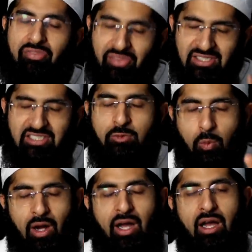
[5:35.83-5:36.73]
And this is
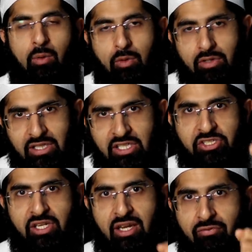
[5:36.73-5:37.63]
why I want
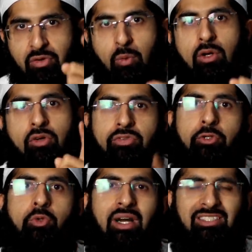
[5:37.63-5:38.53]
each and every one of
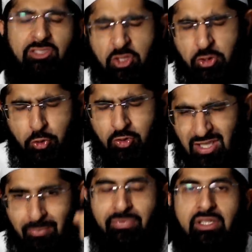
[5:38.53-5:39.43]
you guys to do
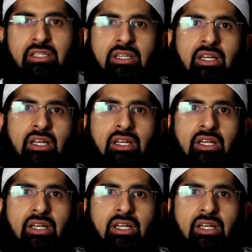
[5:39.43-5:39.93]
something.